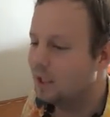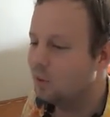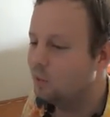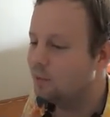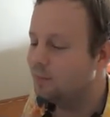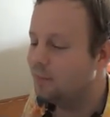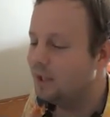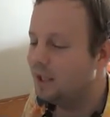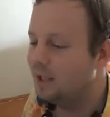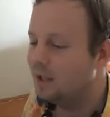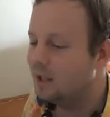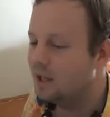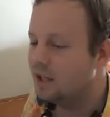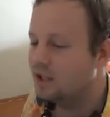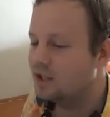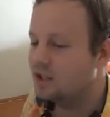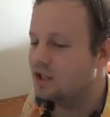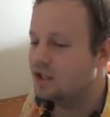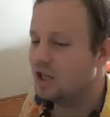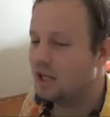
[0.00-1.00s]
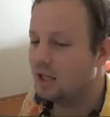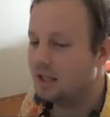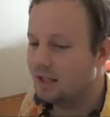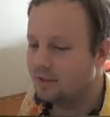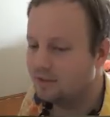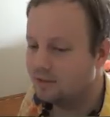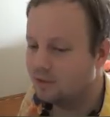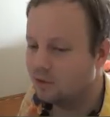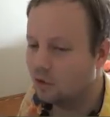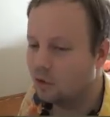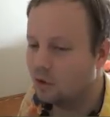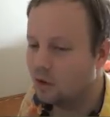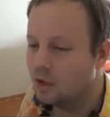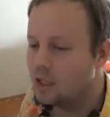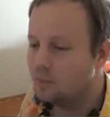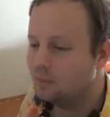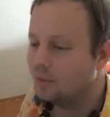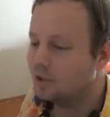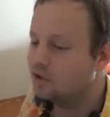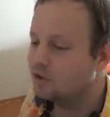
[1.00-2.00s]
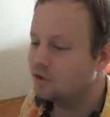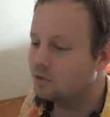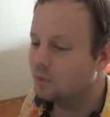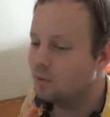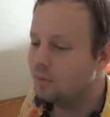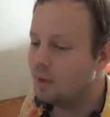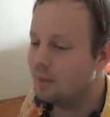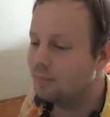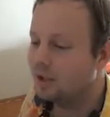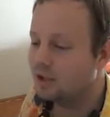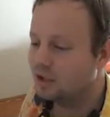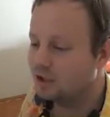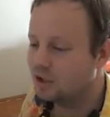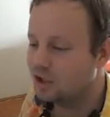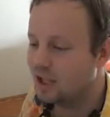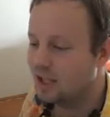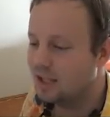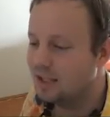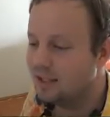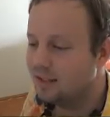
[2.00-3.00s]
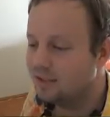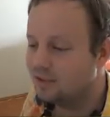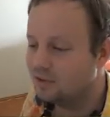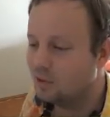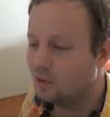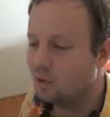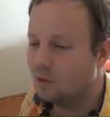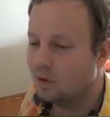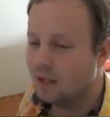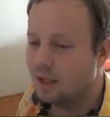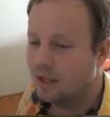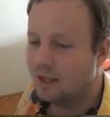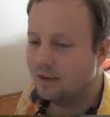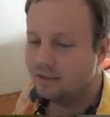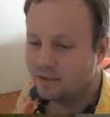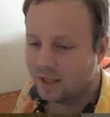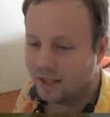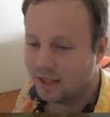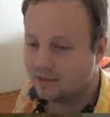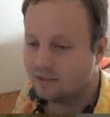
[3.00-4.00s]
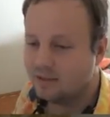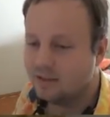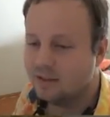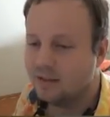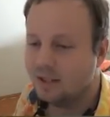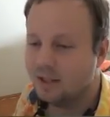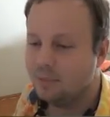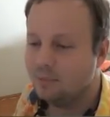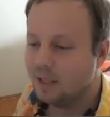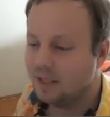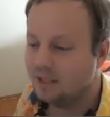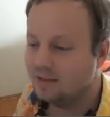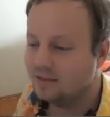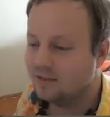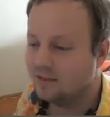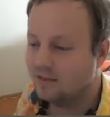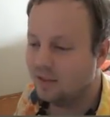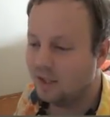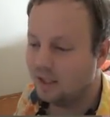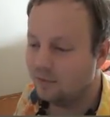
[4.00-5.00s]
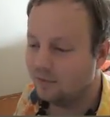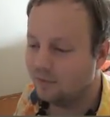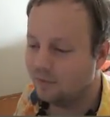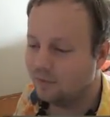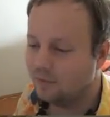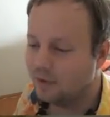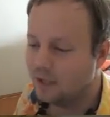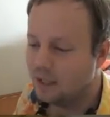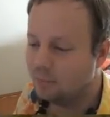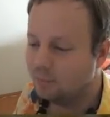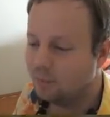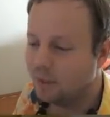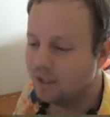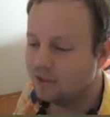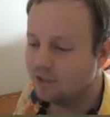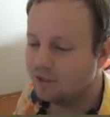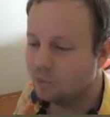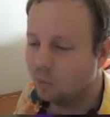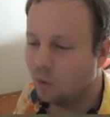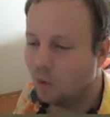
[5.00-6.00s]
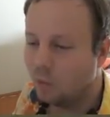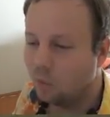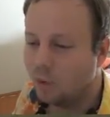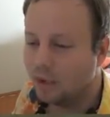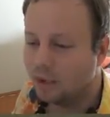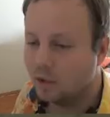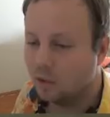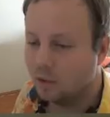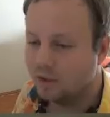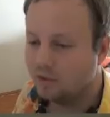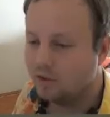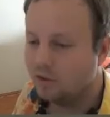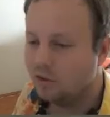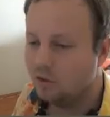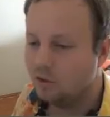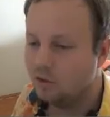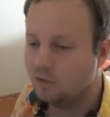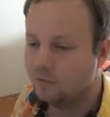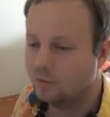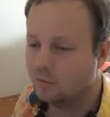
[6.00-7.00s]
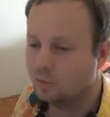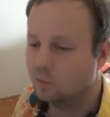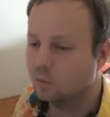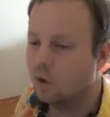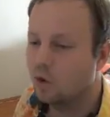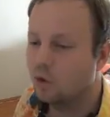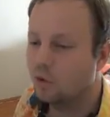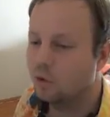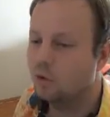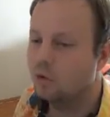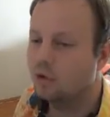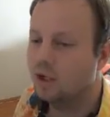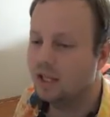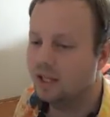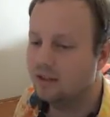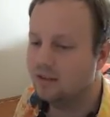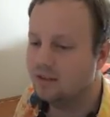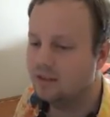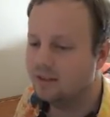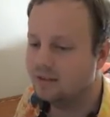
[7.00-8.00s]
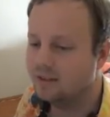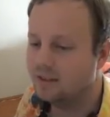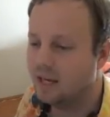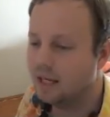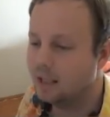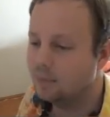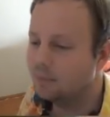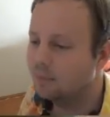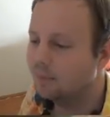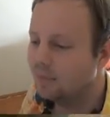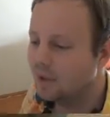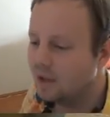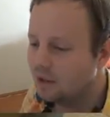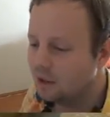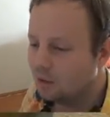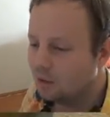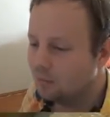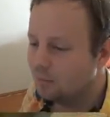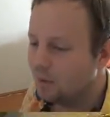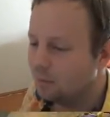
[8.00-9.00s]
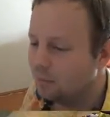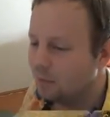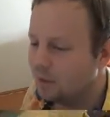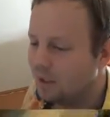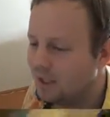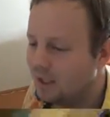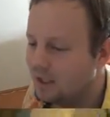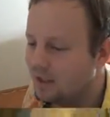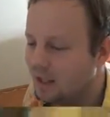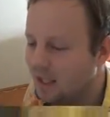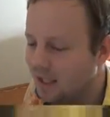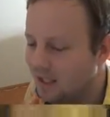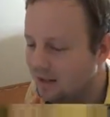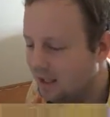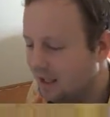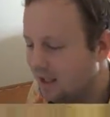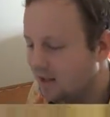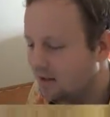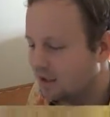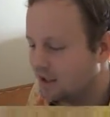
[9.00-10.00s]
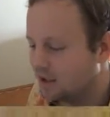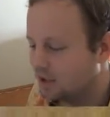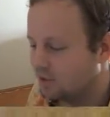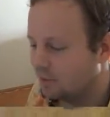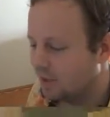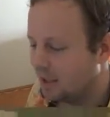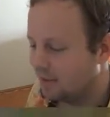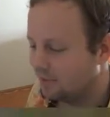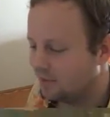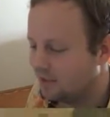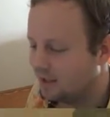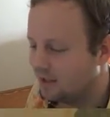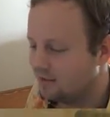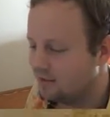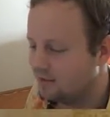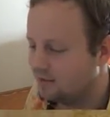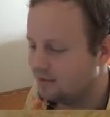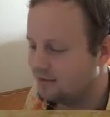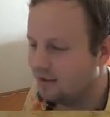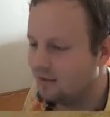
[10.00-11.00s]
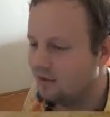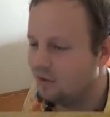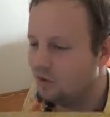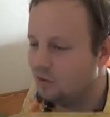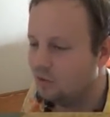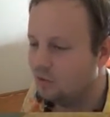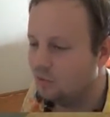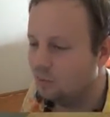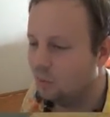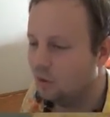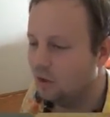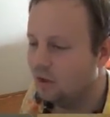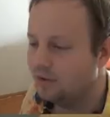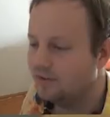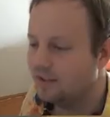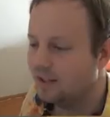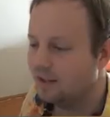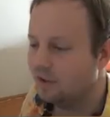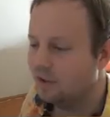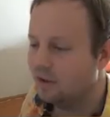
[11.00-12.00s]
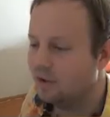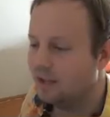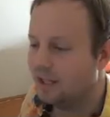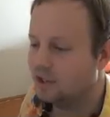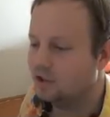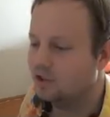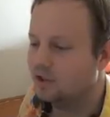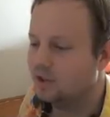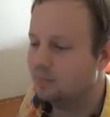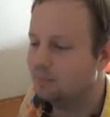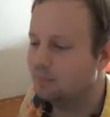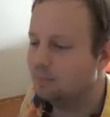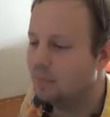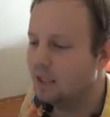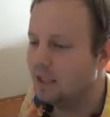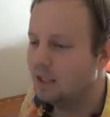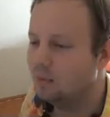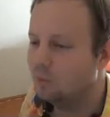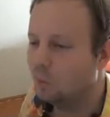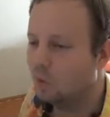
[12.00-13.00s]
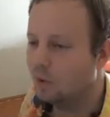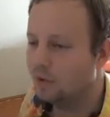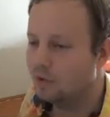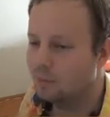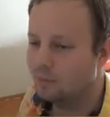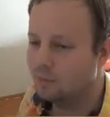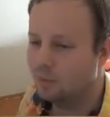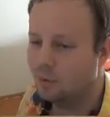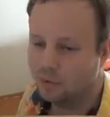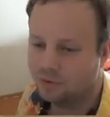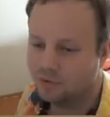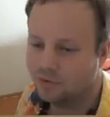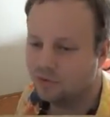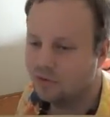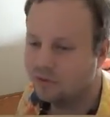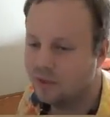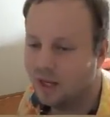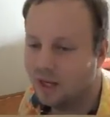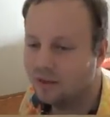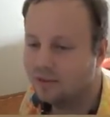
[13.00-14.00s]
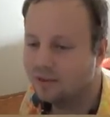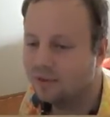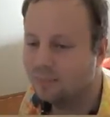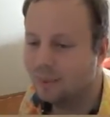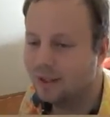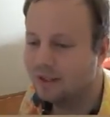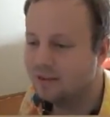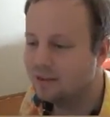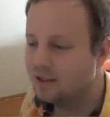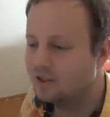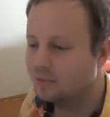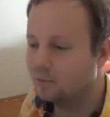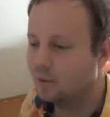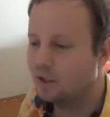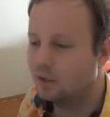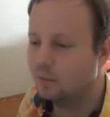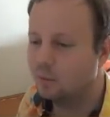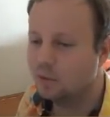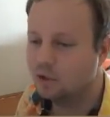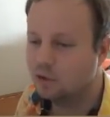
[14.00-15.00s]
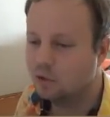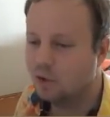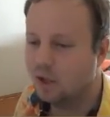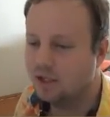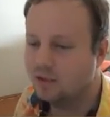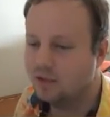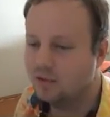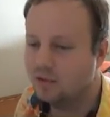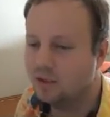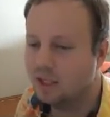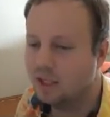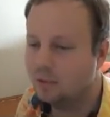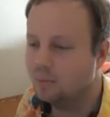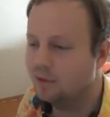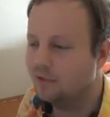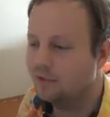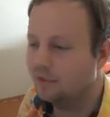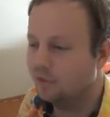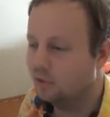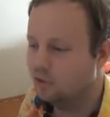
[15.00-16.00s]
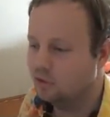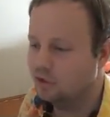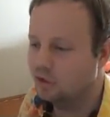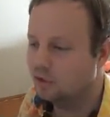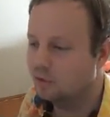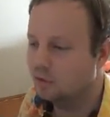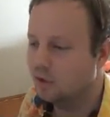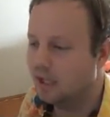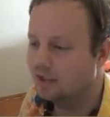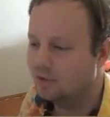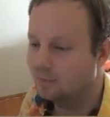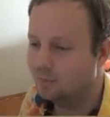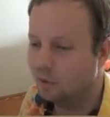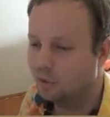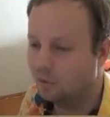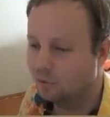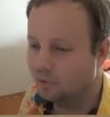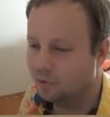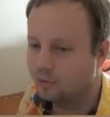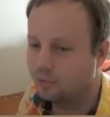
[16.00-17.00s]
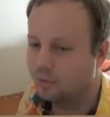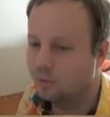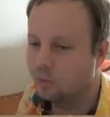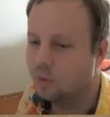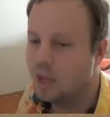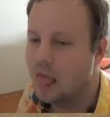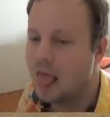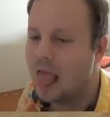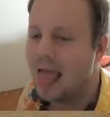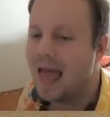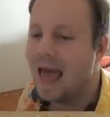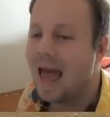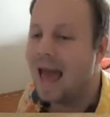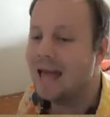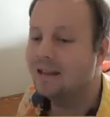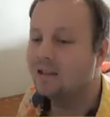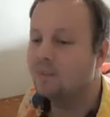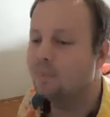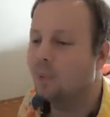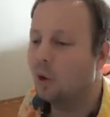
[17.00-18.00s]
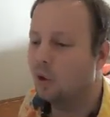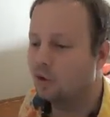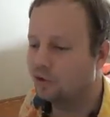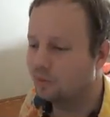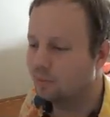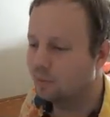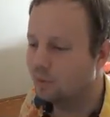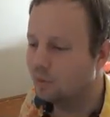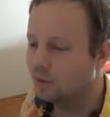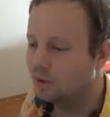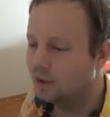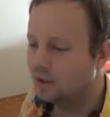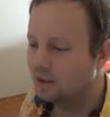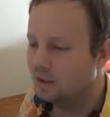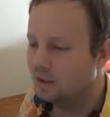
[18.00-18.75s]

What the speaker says: It would be shtelisto. But just remember, shtelisto technically means thief, but it's what we're going to use for rogue in this game. Remember, in English, we have a tendency to use words that don't actually mean what the person does, but in Esperanto, we try to keep it as logical as possible. As possible.